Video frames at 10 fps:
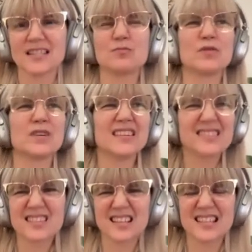This, we, this
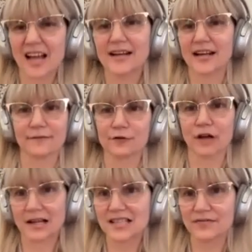is exciting for
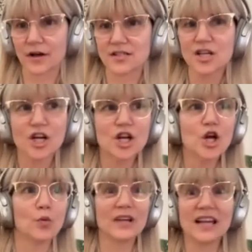lots of us.
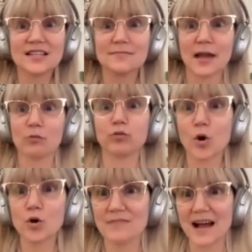We get to make
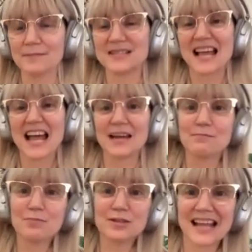roadmaps
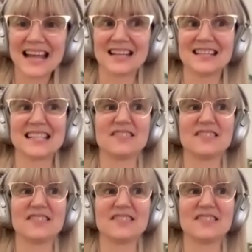and plans